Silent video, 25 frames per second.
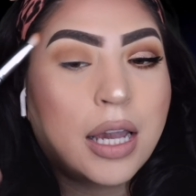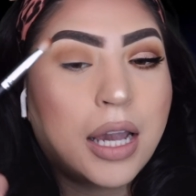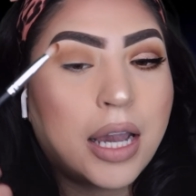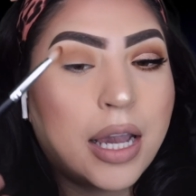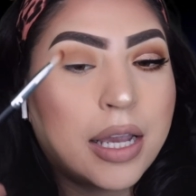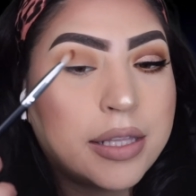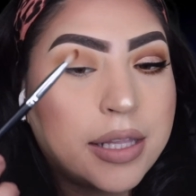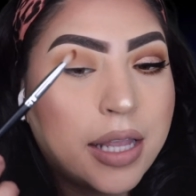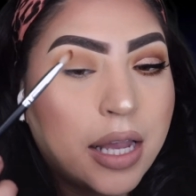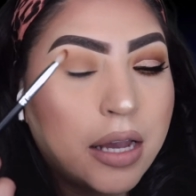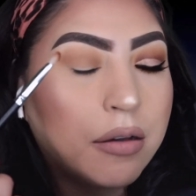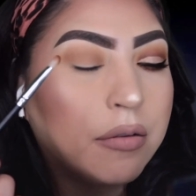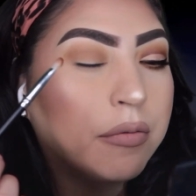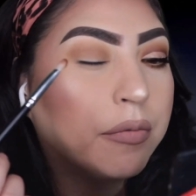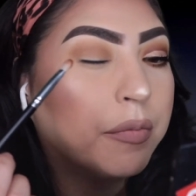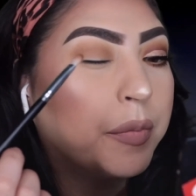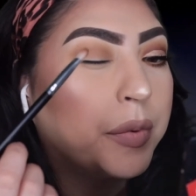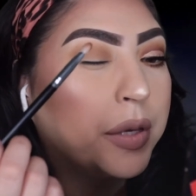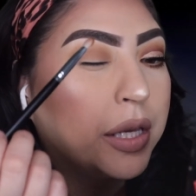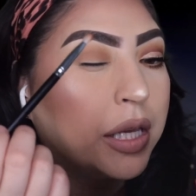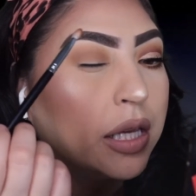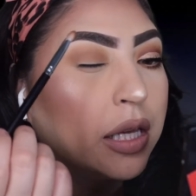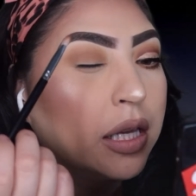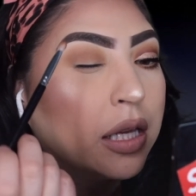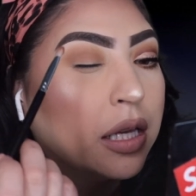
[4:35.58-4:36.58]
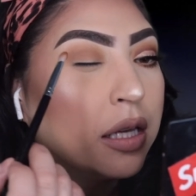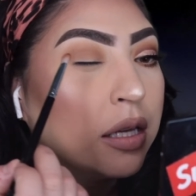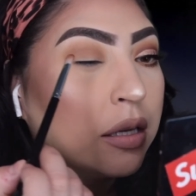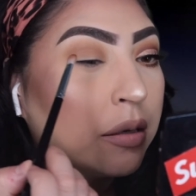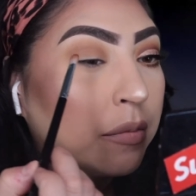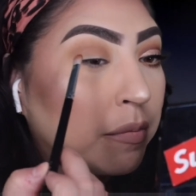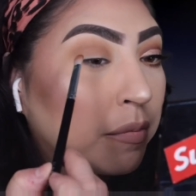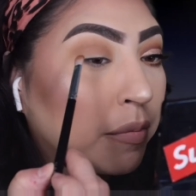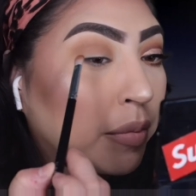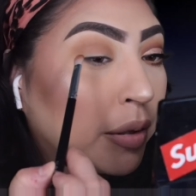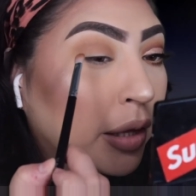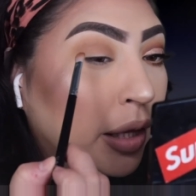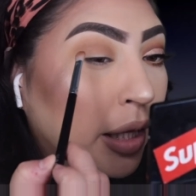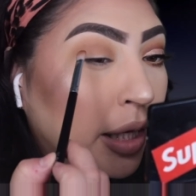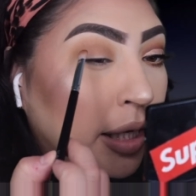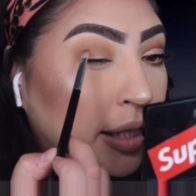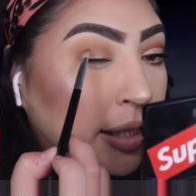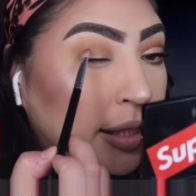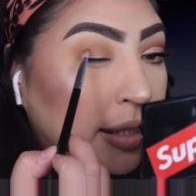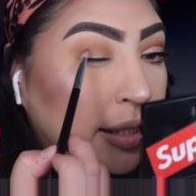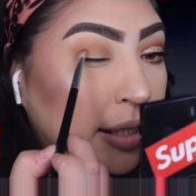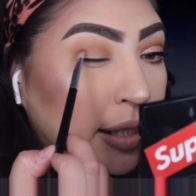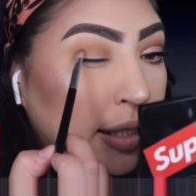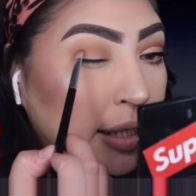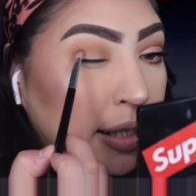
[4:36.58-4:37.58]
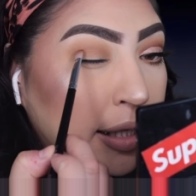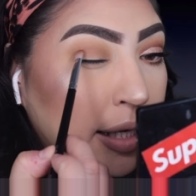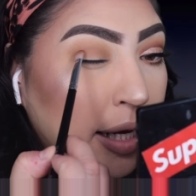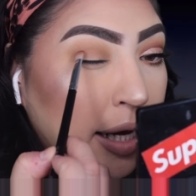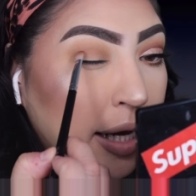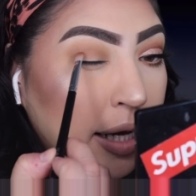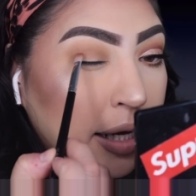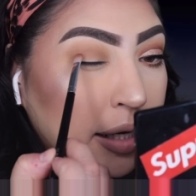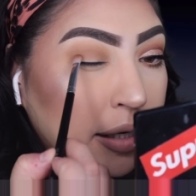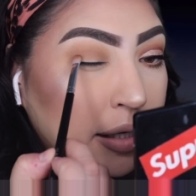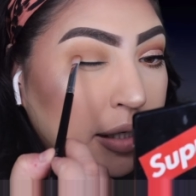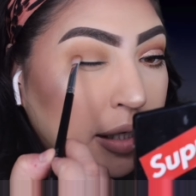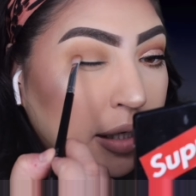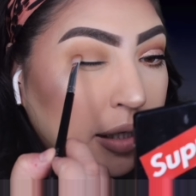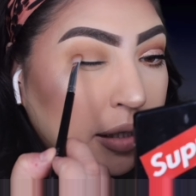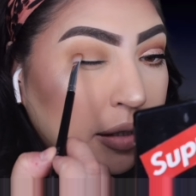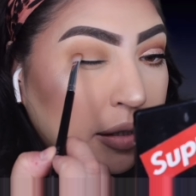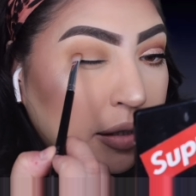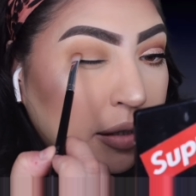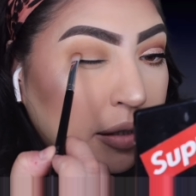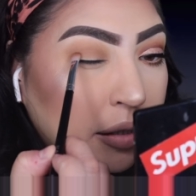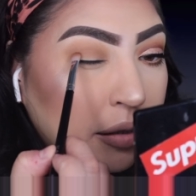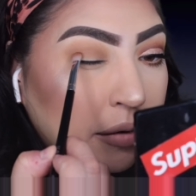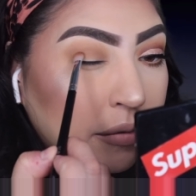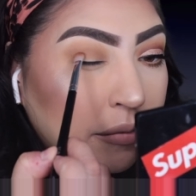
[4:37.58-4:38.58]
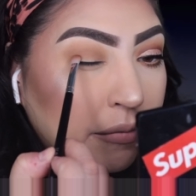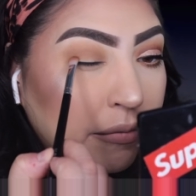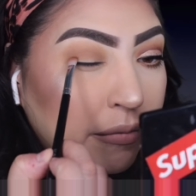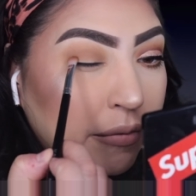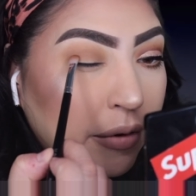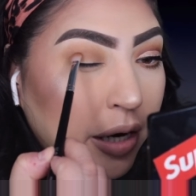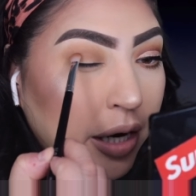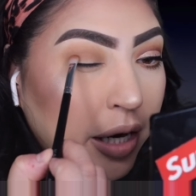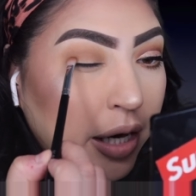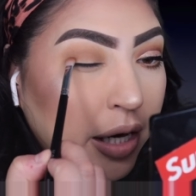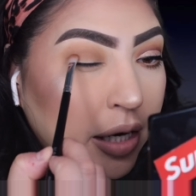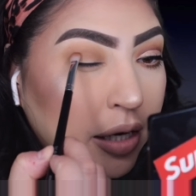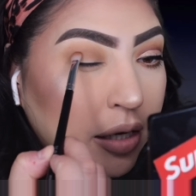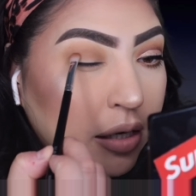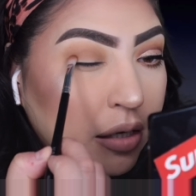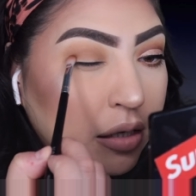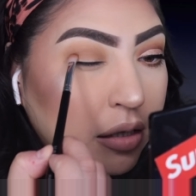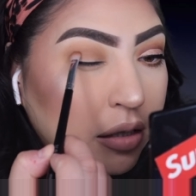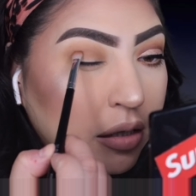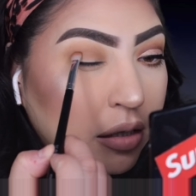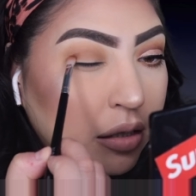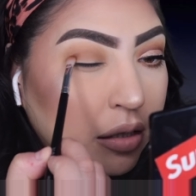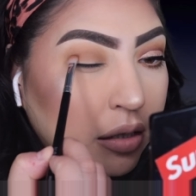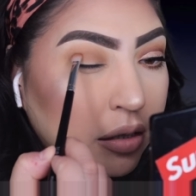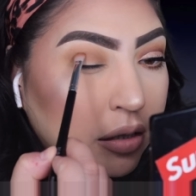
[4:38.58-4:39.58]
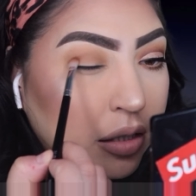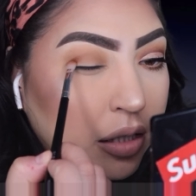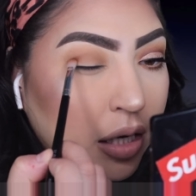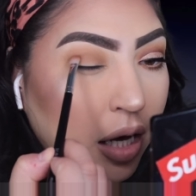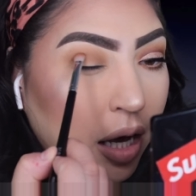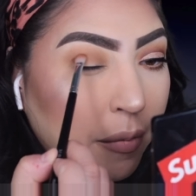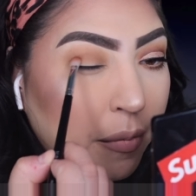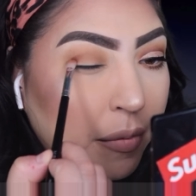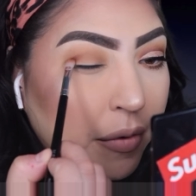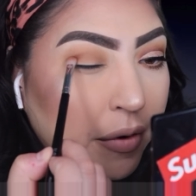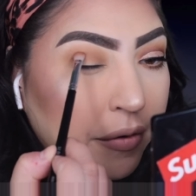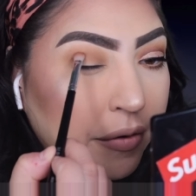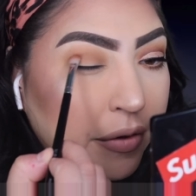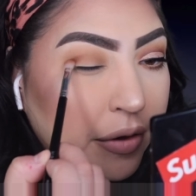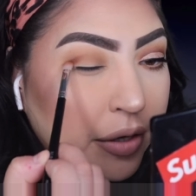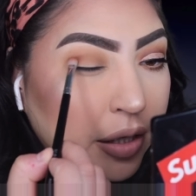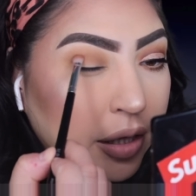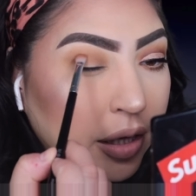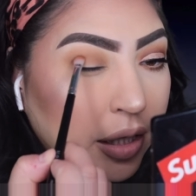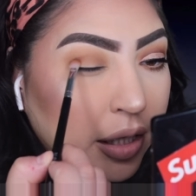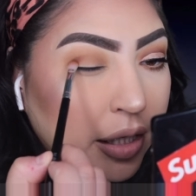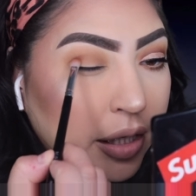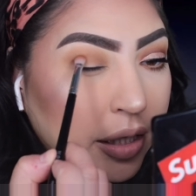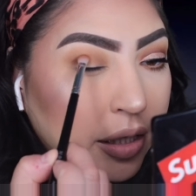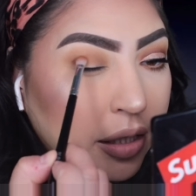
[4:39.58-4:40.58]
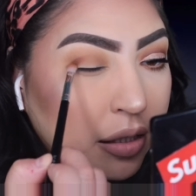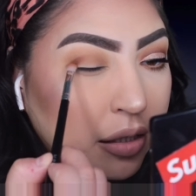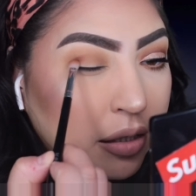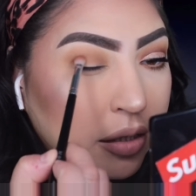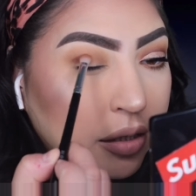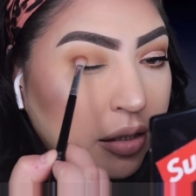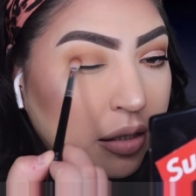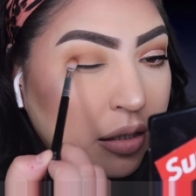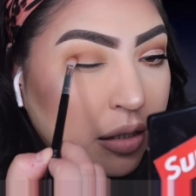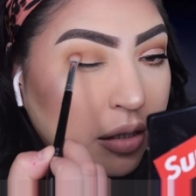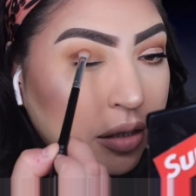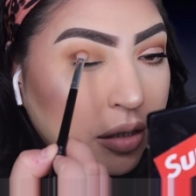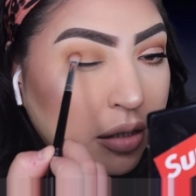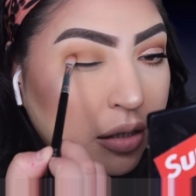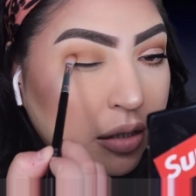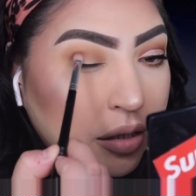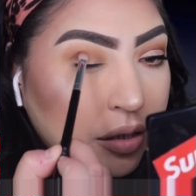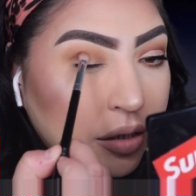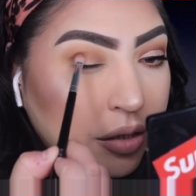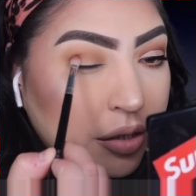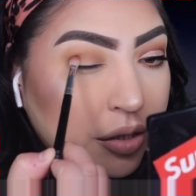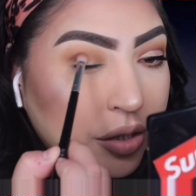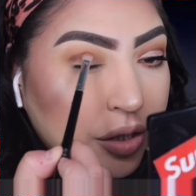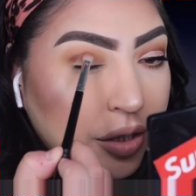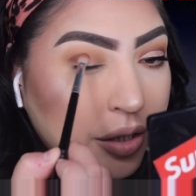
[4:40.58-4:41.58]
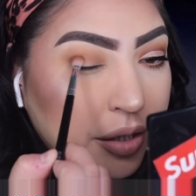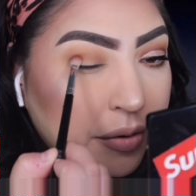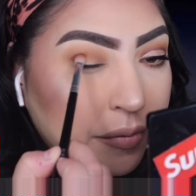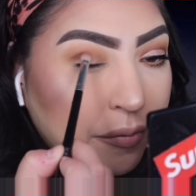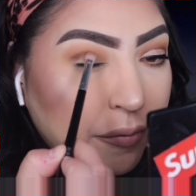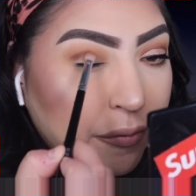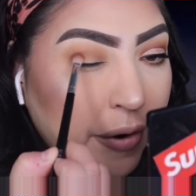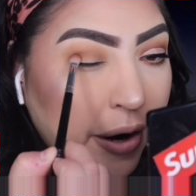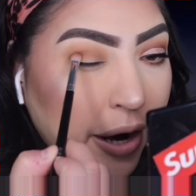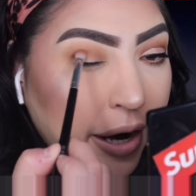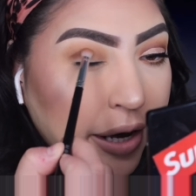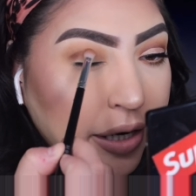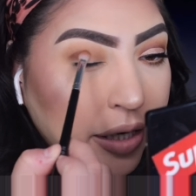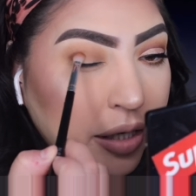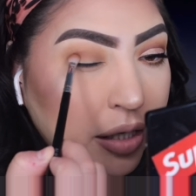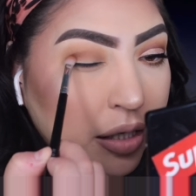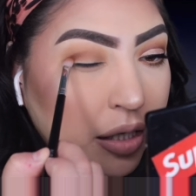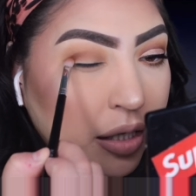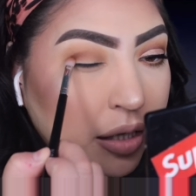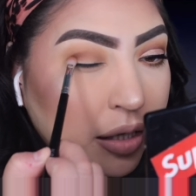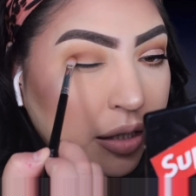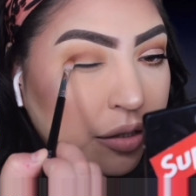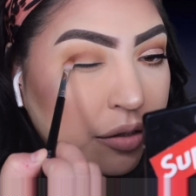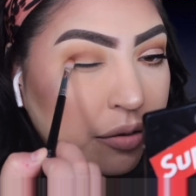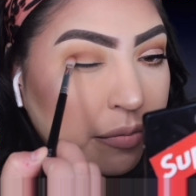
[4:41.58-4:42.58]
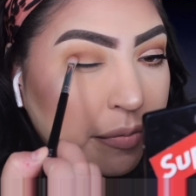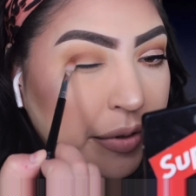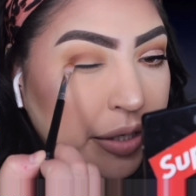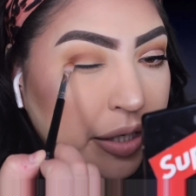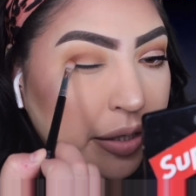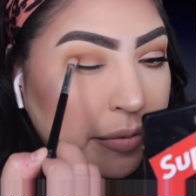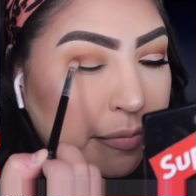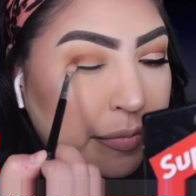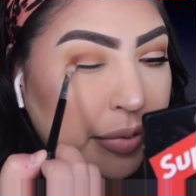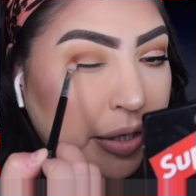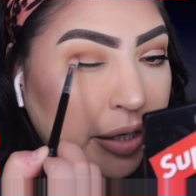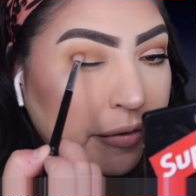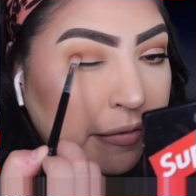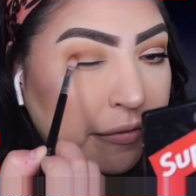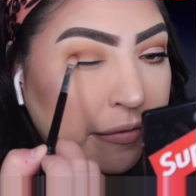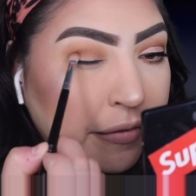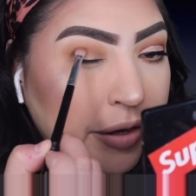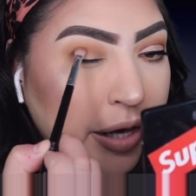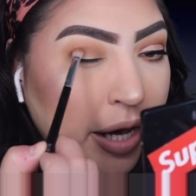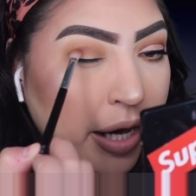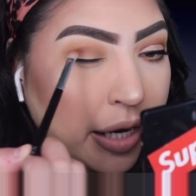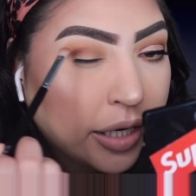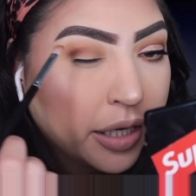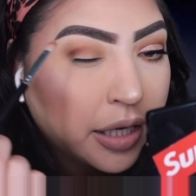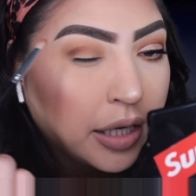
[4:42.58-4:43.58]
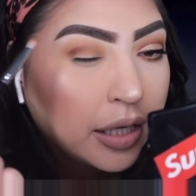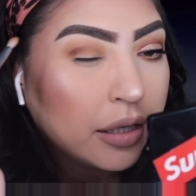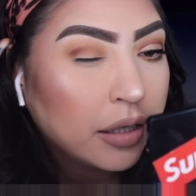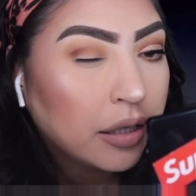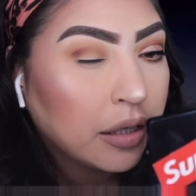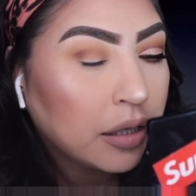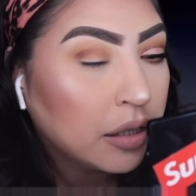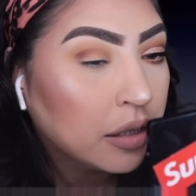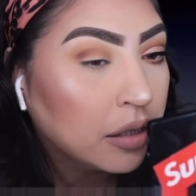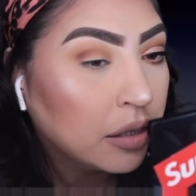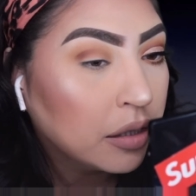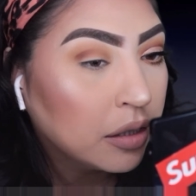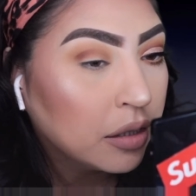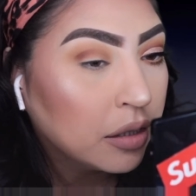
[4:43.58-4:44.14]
And I'll be placing that color right on top of the lid, just right a little bit above that color.